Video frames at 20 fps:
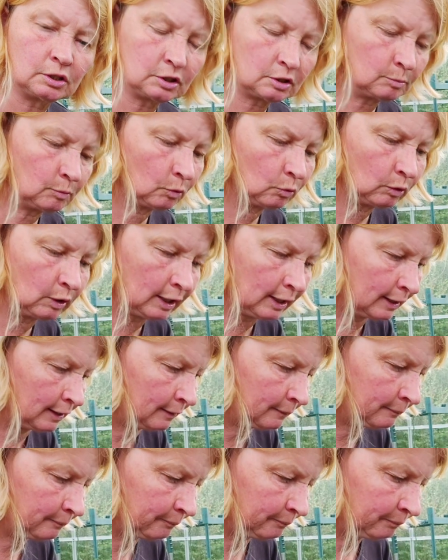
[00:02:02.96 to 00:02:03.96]
small
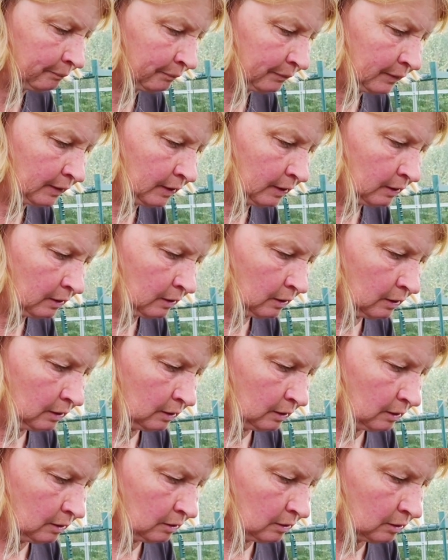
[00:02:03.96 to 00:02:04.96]
layer,
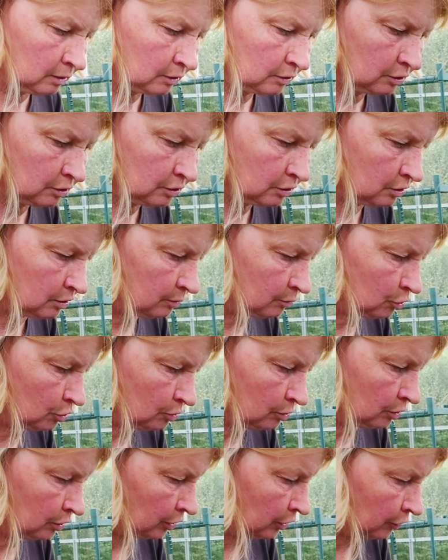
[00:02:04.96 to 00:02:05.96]
just to,
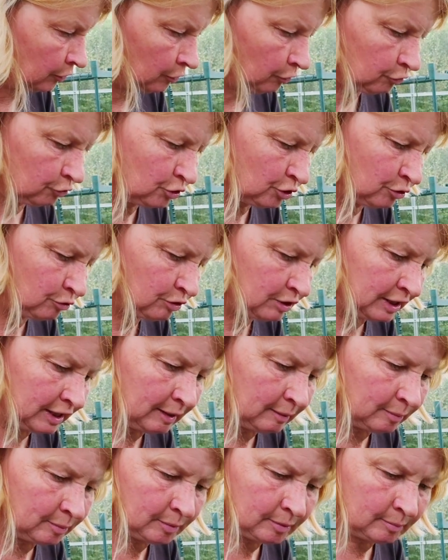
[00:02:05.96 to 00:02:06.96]
not too
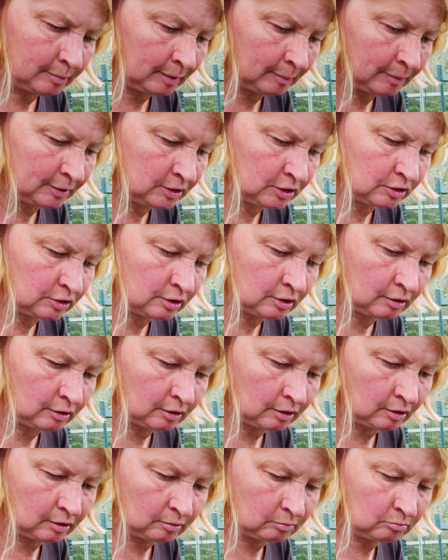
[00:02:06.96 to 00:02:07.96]
deep, maybe just
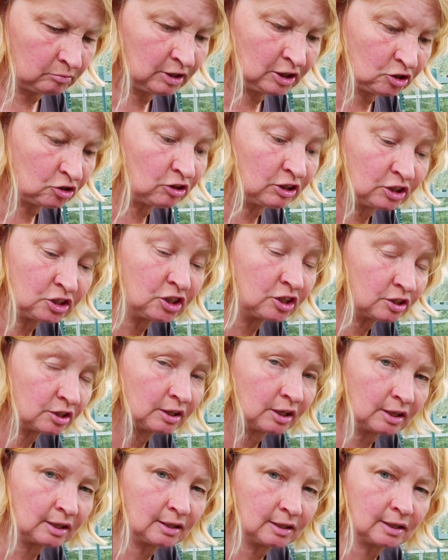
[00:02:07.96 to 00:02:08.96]
another, literally just to
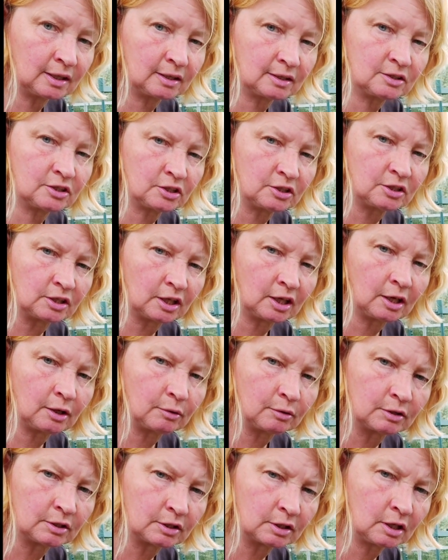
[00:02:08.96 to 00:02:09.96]

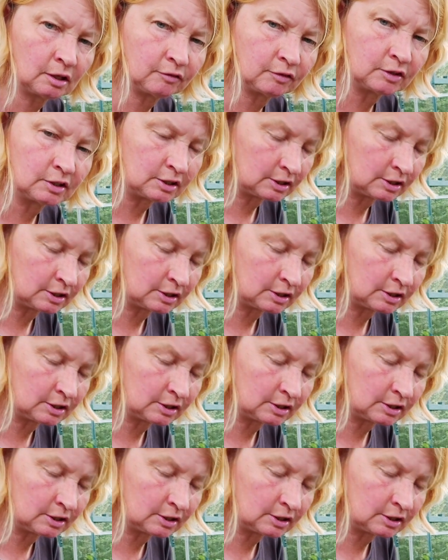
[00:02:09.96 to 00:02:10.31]
cover the